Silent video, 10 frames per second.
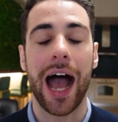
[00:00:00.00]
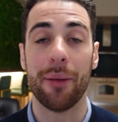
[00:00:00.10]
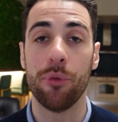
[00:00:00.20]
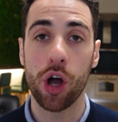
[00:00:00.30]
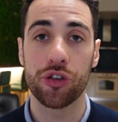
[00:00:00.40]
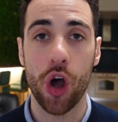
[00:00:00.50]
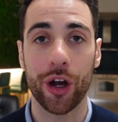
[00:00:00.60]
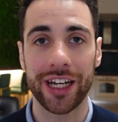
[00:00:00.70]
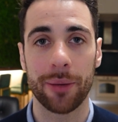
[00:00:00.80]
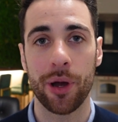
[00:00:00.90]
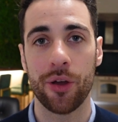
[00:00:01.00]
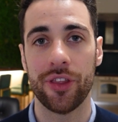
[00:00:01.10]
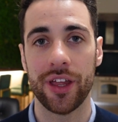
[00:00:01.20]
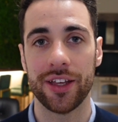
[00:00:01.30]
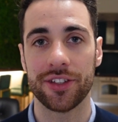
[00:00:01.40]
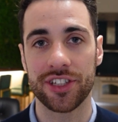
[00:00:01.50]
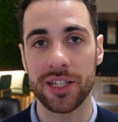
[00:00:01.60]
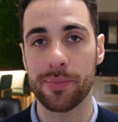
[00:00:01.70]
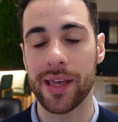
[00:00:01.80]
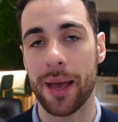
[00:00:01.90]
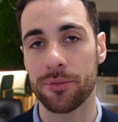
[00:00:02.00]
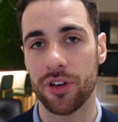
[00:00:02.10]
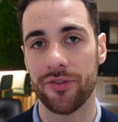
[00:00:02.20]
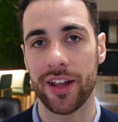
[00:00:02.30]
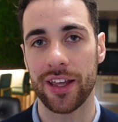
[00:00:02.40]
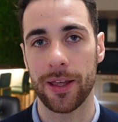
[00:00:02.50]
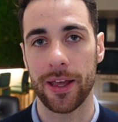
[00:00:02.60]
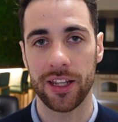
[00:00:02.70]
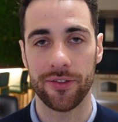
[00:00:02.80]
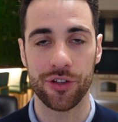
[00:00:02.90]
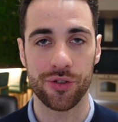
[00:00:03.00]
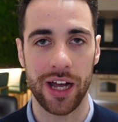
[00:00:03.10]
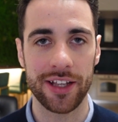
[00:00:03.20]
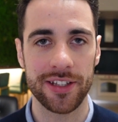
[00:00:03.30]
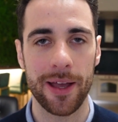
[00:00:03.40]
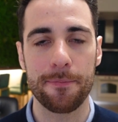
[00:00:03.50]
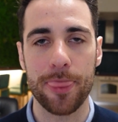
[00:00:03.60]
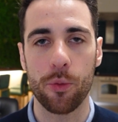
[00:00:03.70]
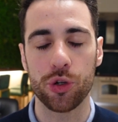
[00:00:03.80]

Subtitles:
I'm not talking about the CPMs of any individual ad set.